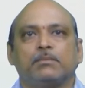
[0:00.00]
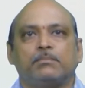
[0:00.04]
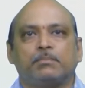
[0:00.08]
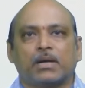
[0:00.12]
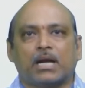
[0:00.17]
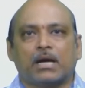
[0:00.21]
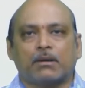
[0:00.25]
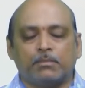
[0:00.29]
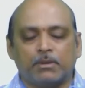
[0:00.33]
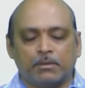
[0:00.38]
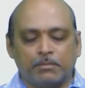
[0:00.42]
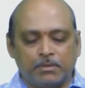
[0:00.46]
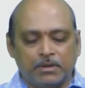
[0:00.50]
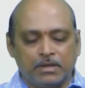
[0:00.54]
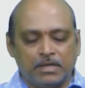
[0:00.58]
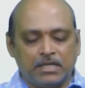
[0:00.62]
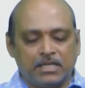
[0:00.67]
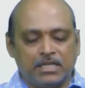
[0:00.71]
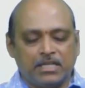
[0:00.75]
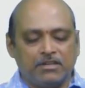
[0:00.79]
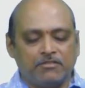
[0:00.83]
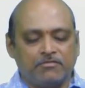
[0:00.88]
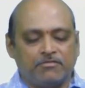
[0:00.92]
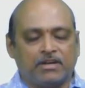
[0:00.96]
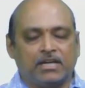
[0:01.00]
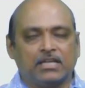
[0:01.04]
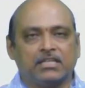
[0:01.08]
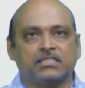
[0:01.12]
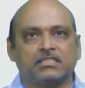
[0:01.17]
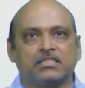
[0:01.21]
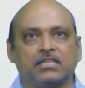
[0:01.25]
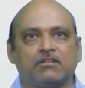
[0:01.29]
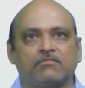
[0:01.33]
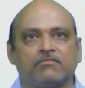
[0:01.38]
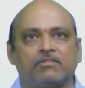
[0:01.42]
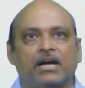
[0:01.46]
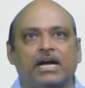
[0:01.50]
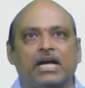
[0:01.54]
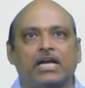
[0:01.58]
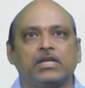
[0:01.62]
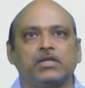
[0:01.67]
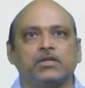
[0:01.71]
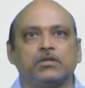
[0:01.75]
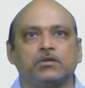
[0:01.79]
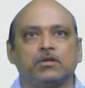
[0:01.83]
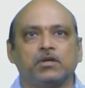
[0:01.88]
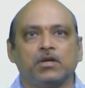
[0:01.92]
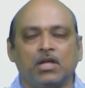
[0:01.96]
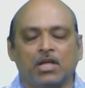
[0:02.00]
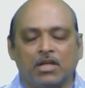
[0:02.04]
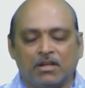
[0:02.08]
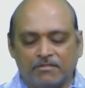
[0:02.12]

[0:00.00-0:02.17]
probability function value